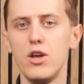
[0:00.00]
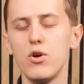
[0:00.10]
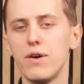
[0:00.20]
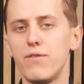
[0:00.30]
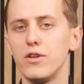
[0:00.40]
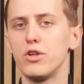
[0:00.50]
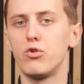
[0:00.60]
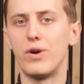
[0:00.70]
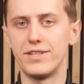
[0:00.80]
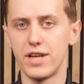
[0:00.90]
You can filter
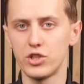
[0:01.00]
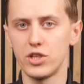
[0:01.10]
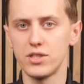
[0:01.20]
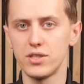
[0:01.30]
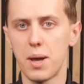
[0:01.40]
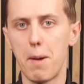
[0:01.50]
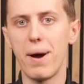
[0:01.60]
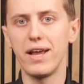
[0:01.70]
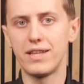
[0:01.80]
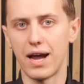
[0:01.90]
transactions
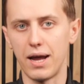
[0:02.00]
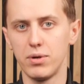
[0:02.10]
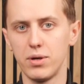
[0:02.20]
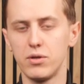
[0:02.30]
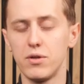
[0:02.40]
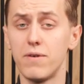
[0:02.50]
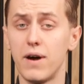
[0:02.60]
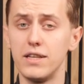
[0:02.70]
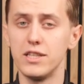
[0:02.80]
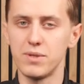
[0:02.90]
by type to
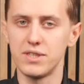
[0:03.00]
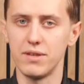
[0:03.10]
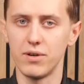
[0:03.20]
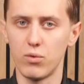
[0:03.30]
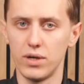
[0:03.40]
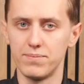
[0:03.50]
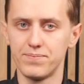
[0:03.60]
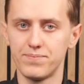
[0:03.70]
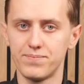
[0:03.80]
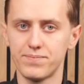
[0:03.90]
find the specific one.
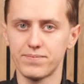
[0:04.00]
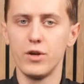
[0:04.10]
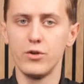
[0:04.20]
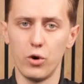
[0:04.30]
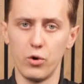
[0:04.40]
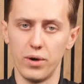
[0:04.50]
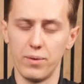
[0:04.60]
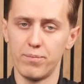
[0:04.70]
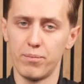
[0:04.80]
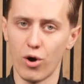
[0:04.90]
Third one,
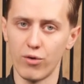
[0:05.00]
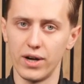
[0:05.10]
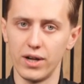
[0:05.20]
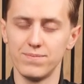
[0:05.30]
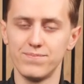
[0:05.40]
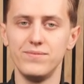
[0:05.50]
profile.